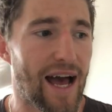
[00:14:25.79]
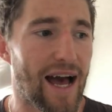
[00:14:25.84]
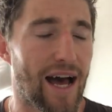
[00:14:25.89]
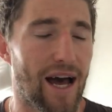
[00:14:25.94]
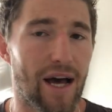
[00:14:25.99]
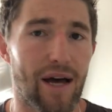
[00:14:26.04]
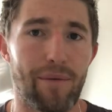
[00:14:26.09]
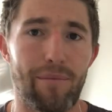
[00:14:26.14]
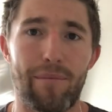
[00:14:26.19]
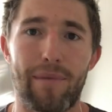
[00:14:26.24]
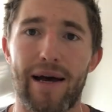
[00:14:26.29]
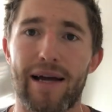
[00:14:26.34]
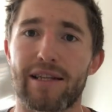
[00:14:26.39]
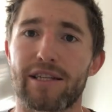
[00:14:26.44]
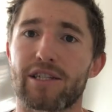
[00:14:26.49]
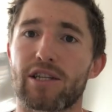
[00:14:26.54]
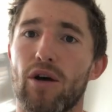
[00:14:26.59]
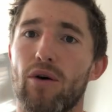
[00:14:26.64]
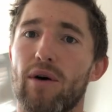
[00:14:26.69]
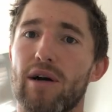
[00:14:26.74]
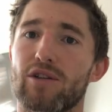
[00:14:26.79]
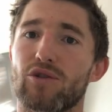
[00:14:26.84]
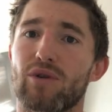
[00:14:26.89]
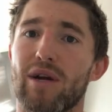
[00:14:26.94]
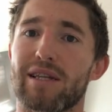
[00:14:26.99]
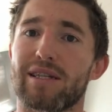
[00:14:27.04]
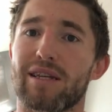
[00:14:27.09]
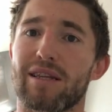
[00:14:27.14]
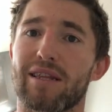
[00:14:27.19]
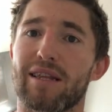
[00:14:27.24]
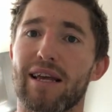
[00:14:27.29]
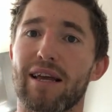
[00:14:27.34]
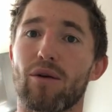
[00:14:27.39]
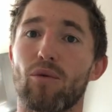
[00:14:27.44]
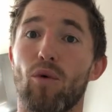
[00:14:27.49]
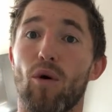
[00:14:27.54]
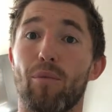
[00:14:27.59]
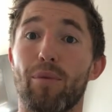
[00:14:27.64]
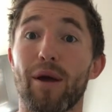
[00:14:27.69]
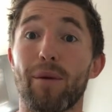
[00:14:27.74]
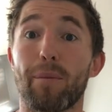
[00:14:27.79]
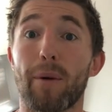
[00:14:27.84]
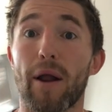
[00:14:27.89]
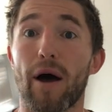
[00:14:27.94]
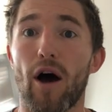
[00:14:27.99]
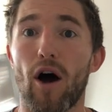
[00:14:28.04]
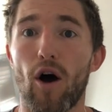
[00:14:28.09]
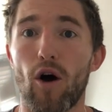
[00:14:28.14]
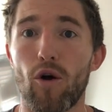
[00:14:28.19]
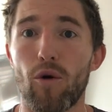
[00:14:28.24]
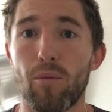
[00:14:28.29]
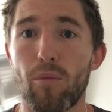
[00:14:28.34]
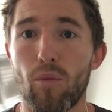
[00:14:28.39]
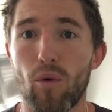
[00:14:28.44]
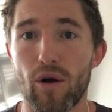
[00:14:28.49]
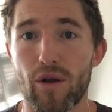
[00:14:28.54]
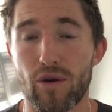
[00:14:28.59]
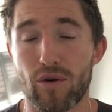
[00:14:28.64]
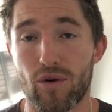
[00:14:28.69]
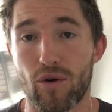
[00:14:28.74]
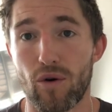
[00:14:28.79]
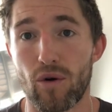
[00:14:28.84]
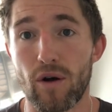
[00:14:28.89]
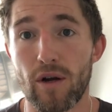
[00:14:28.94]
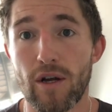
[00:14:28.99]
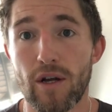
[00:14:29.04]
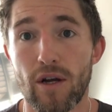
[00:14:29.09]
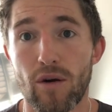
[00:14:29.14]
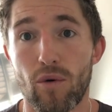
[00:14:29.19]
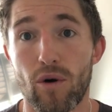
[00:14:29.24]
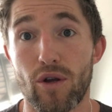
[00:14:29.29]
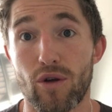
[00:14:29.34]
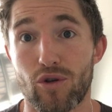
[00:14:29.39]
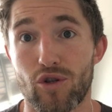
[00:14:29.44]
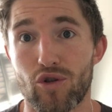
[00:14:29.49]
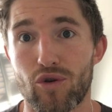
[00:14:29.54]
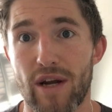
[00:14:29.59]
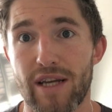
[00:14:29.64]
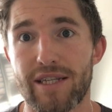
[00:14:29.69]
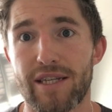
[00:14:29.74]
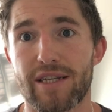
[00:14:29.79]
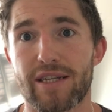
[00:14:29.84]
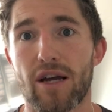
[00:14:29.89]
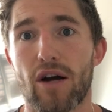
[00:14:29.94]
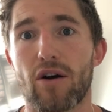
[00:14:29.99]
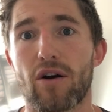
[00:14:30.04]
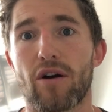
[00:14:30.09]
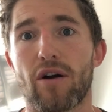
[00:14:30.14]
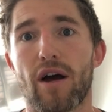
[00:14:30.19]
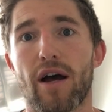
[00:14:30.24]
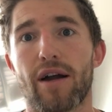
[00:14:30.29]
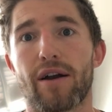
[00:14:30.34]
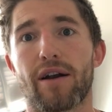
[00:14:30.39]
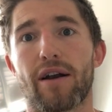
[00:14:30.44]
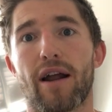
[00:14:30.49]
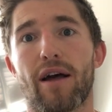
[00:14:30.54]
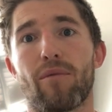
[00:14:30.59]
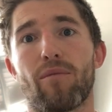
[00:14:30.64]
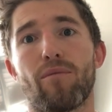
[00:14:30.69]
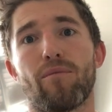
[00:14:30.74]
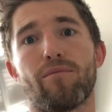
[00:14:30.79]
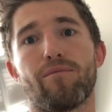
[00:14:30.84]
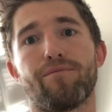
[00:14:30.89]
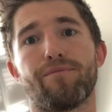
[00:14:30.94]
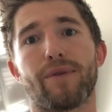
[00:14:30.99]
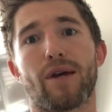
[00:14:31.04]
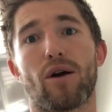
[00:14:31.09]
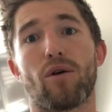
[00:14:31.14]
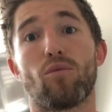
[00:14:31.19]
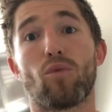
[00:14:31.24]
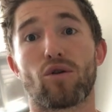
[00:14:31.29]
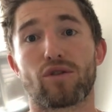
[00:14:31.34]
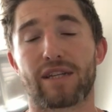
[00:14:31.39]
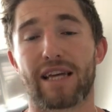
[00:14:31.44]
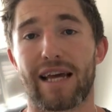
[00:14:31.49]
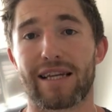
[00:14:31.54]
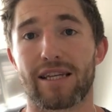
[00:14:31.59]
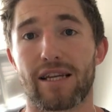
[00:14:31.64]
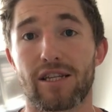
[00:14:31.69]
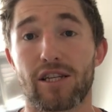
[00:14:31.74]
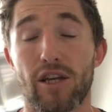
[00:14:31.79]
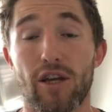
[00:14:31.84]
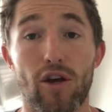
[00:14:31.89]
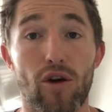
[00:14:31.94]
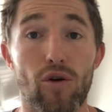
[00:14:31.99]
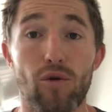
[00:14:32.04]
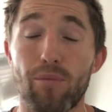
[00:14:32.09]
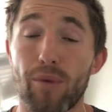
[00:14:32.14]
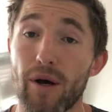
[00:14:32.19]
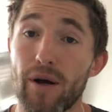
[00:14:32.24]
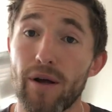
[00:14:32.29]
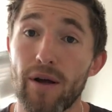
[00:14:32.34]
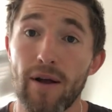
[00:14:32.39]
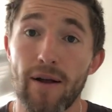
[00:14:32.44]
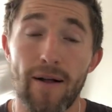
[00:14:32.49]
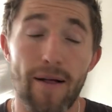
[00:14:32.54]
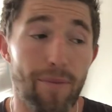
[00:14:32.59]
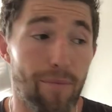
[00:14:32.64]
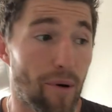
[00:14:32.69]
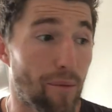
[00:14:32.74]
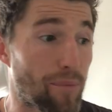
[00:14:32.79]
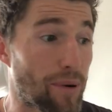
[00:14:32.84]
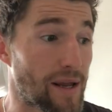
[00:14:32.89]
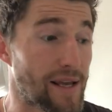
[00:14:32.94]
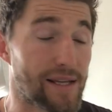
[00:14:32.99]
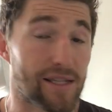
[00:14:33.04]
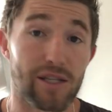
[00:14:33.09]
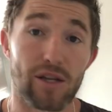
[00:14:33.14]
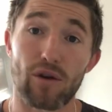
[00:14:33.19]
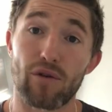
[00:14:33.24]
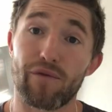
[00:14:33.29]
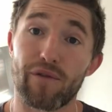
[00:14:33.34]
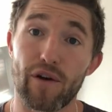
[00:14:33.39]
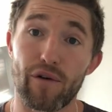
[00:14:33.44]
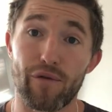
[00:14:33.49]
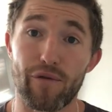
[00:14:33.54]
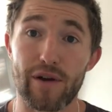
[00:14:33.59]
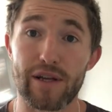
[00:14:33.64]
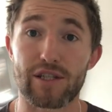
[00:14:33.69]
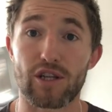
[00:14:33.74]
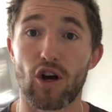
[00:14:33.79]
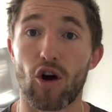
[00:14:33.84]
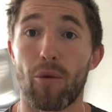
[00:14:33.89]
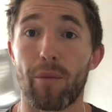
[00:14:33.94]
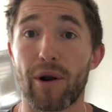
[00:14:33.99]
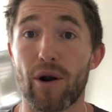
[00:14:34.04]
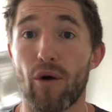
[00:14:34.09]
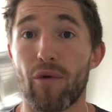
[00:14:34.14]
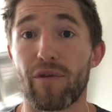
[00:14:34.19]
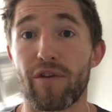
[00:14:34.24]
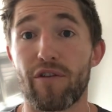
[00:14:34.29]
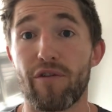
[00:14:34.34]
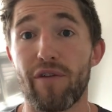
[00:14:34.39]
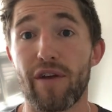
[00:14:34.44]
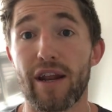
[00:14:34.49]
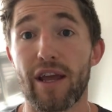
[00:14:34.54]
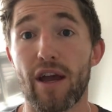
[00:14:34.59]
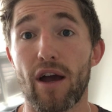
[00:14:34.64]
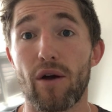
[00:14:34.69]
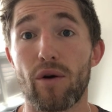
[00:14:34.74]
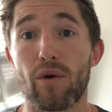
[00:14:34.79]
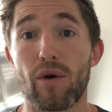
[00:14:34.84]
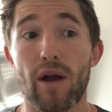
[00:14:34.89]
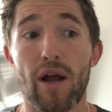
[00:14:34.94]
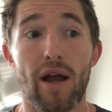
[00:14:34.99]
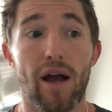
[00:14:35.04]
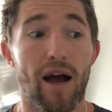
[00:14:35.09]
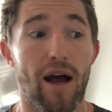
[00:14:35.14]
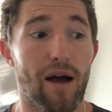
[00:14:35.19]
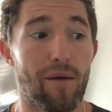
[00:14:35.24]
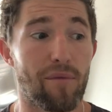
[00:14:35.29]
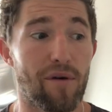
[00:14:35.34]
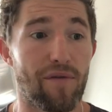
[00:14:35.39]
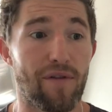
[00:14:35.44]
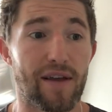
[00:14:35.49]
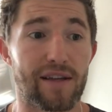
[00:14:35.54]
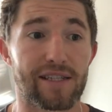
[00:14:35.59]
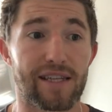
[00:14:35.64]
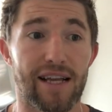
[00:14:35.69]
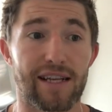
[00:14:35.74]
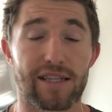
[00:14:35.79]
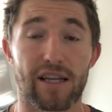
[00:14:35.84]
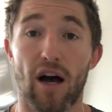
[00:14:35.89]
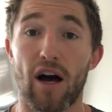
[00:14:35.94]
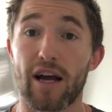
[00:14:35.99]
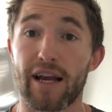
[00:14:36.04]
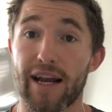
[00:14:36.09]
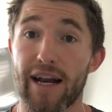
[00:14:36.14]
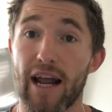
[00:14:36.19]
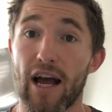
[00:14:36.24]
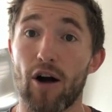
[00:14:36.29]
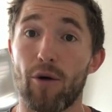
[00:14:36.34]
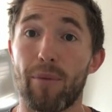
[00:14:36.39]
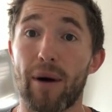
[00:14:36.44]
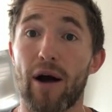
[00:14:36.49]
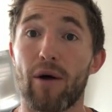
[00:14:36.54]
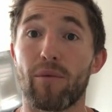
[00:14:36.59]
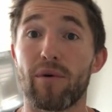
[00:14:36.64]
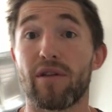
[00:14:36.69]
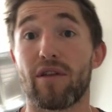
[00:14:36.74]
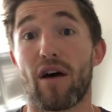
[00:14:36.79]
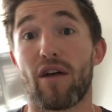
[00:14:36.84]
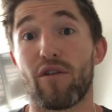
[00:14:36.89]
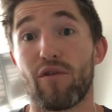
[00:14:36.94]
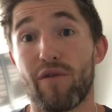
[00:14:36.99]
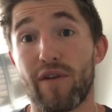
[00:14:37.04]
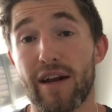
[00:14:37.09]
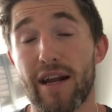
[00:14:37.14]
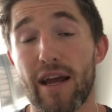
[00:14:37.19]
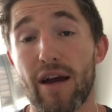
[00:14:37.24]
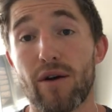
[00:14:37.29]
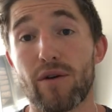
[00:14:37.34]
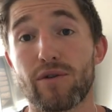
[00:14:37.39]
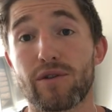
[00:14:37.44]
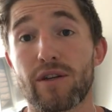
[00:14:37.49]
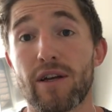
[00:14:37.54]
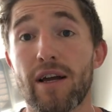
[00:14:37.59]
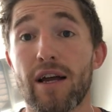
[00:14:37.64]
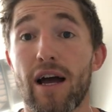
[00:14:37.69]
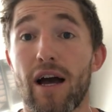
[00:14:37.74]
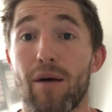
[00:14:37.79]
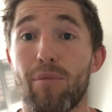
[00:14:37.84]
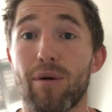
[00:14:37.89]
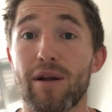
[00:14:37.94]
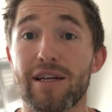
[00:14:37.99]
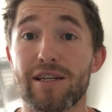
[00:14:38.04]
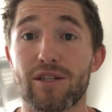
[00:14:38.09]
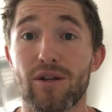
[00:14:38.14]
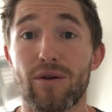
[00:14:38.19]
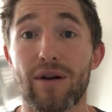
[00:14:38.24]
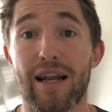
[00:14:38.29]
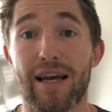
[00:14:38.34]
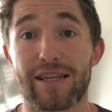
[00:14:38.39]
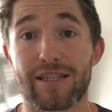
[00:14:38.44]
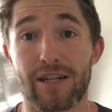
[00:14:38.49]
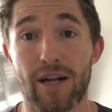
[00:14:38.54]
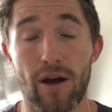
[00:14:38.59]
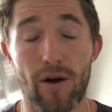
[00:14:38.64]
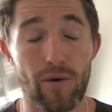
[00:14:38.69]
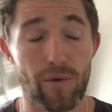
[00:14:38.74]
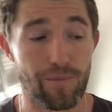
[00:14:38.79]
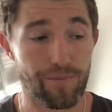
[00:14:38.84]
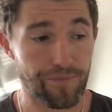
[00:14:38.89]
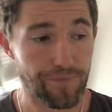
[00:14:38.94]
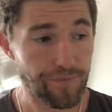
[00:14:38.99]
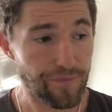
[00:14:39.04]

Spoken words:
And so I dread to think what people at home, what your stresses are and you know, and what's getting to you. But please do feel free to comment on this video. If there's things that I can help out with, other videos, please do let us know.